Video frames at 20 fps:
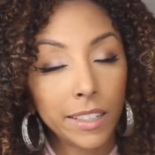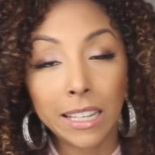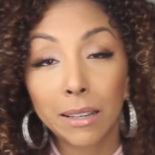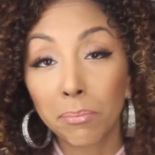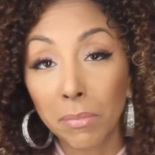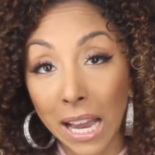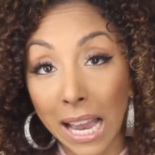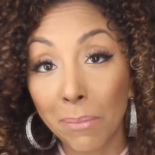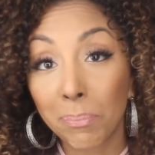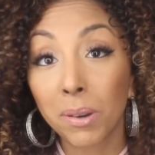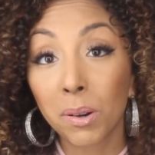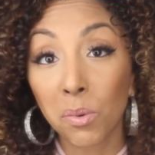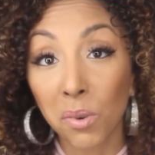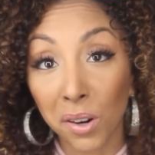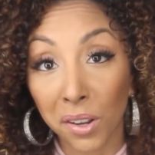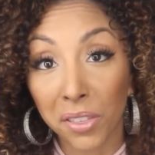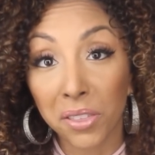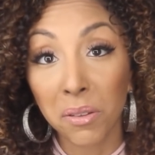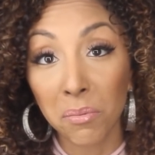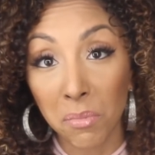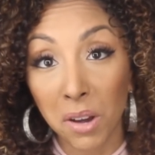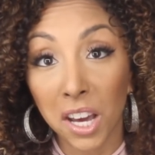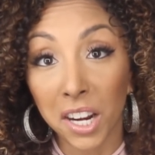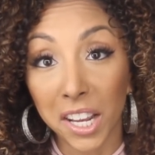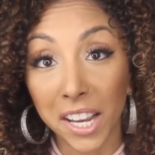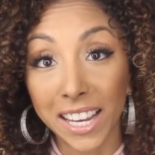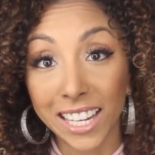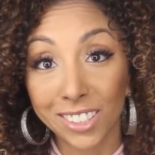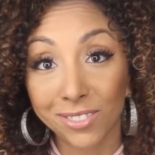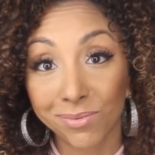it might be worth the
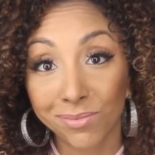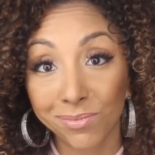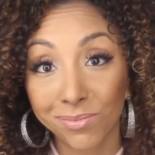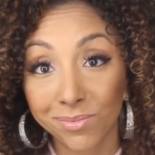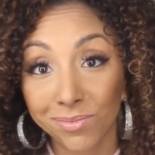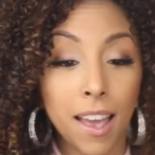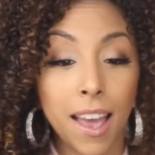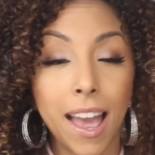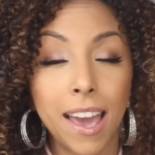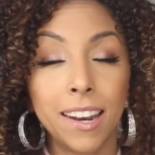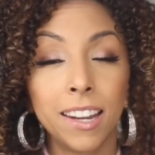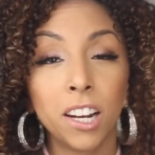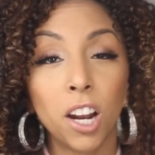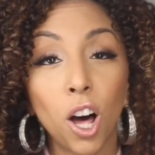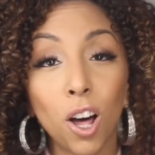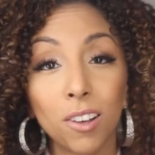money. And it